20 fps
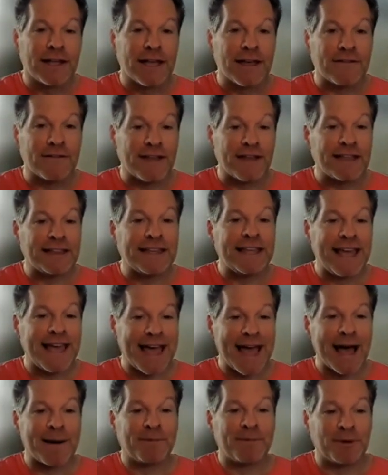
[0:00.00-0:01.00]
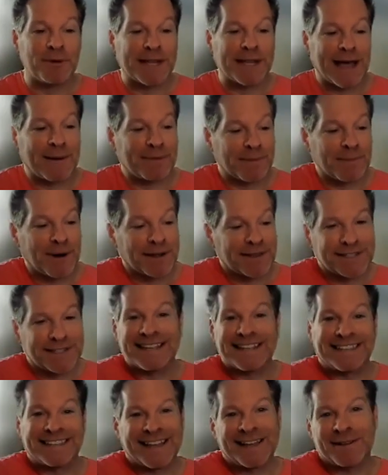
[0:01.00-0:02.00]
If in the app you tap the button,
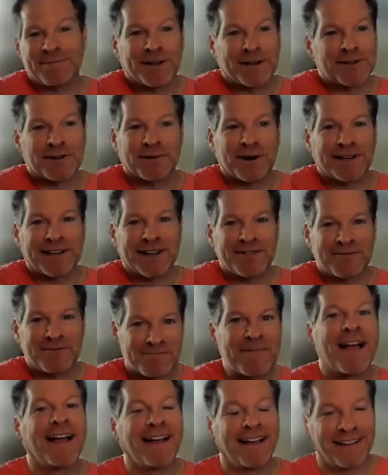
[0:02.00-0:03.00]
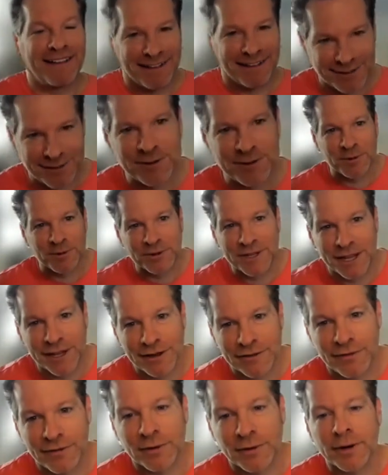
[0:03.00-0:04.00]
say, take a picture right now, it will take
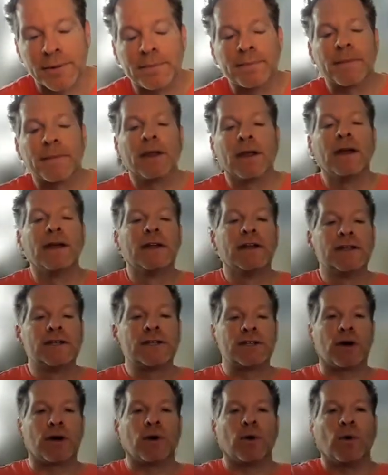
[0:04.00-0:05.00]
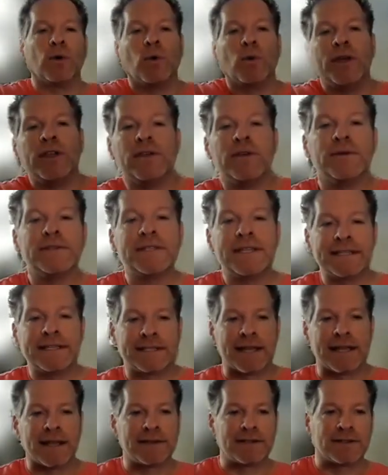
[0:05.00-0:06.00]
a photo. So we use
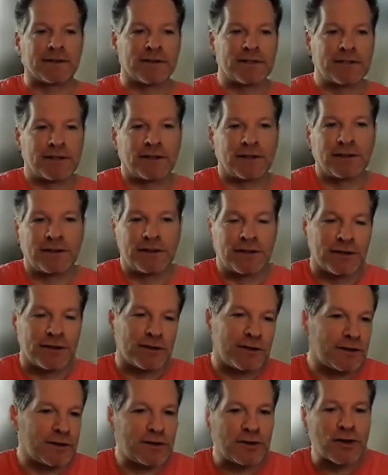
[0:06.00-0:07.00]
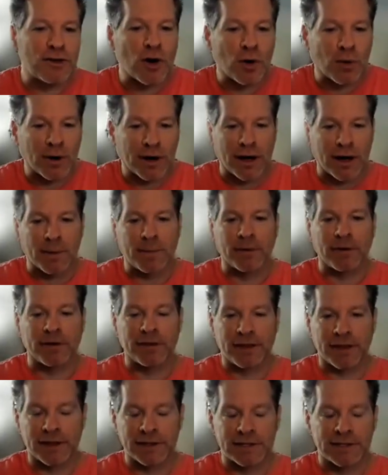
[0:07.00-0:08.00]
these sensors to know a couple
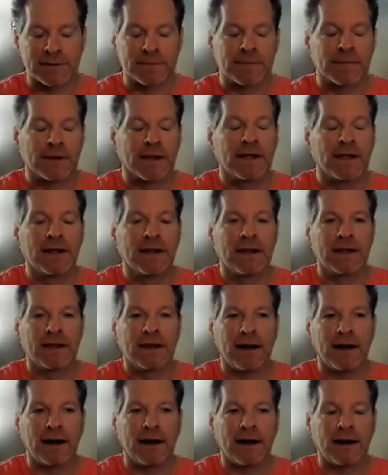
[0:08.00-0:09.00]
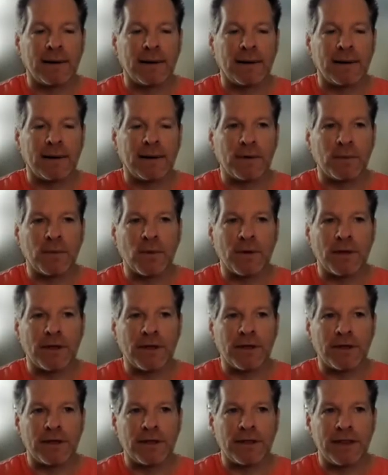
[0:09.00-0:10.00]
of things. Again,
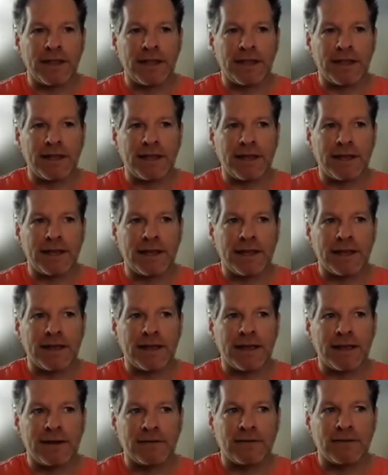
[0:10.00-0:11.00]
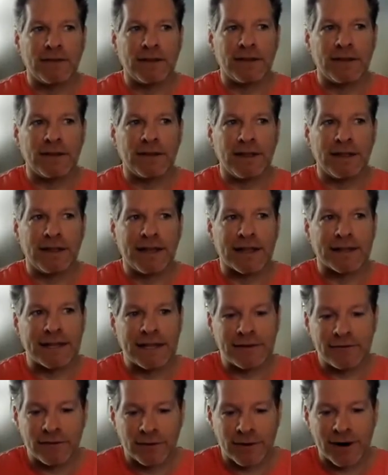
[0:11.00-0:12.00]
the
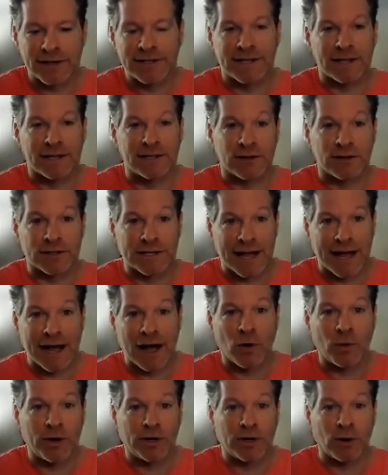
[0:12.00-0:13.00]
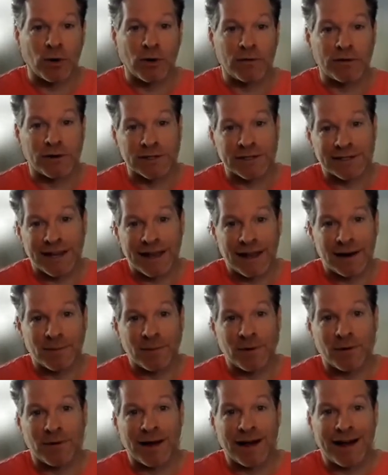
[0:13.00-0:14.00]
infrared sensor is how we know if there's an
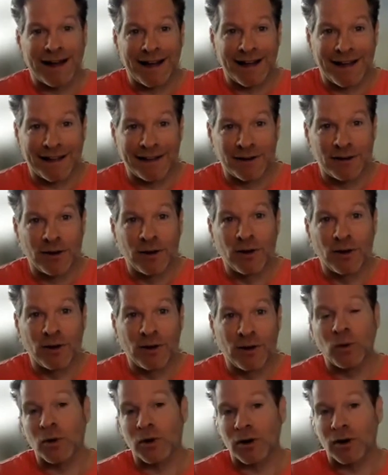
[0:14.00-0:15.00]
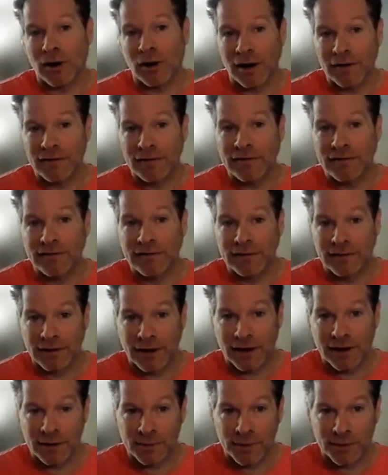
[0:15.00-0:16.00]
animal on or off
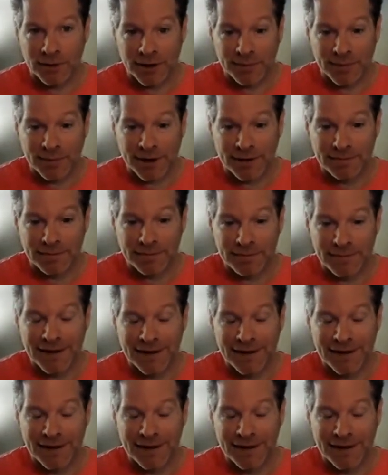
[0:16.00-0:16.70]
the BrilliantPad.